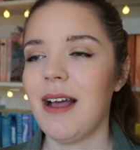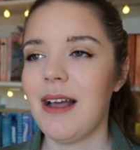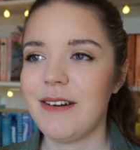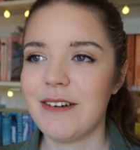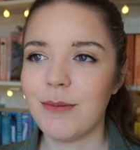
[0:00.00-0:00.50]

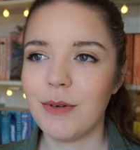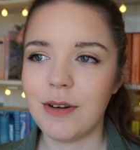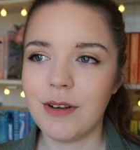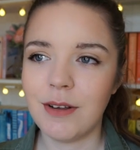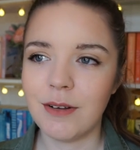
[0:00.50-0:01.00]
and I'm
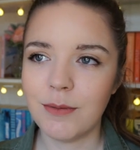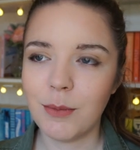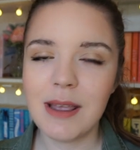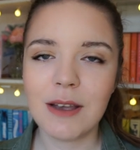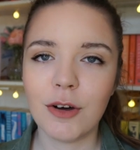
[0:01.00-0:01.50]
gonna
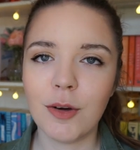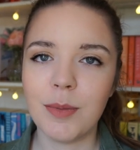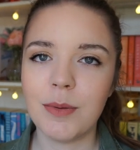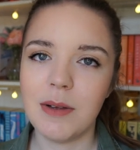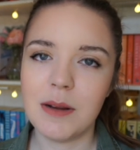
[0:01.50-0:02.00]
wake
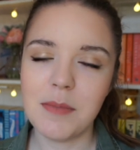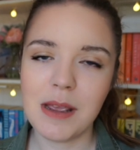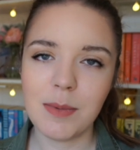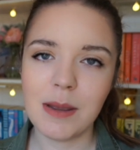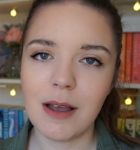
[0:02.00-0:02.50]
up and
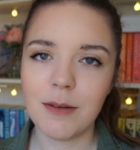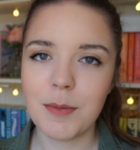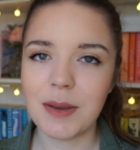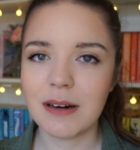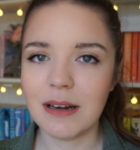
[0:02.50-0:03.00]
maybe I'm a
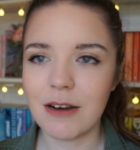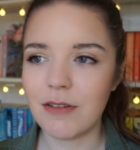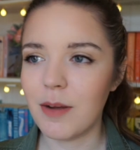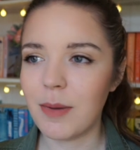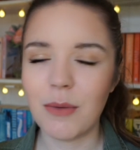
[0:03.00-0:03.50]
bit
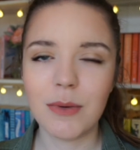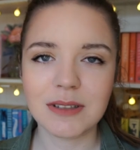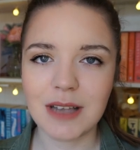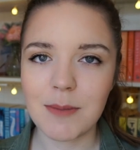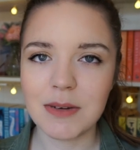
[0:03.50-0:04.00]
clearer about
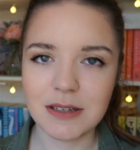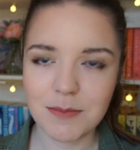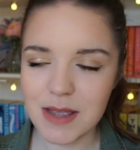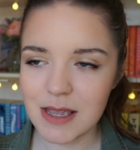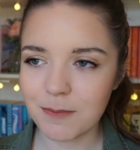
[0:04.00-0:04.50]
what's happening to
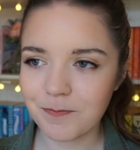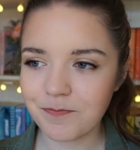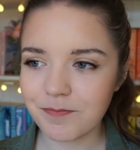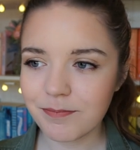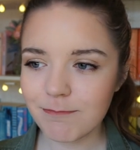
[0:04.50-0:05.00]
me.
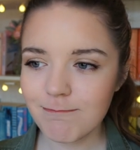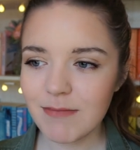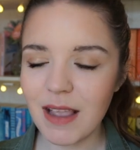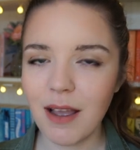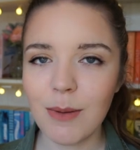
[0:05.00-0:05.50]

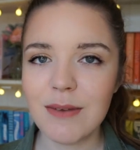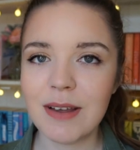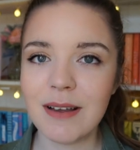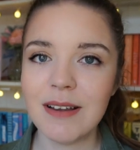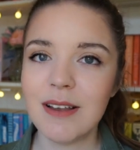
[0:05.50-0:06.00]

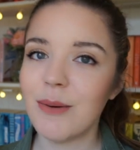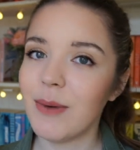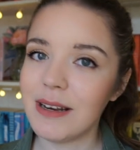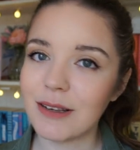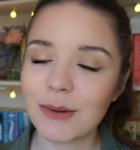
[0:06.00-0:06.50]
However,
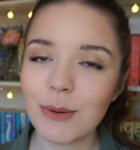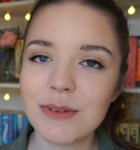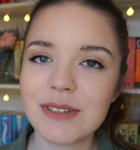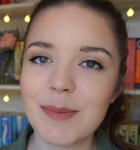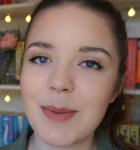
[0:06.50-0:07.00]
when he
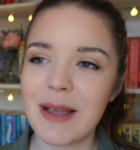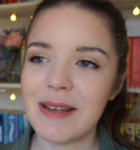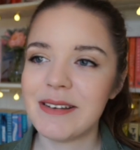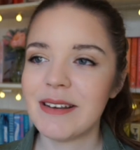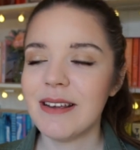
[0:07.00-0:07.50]
goes to bed,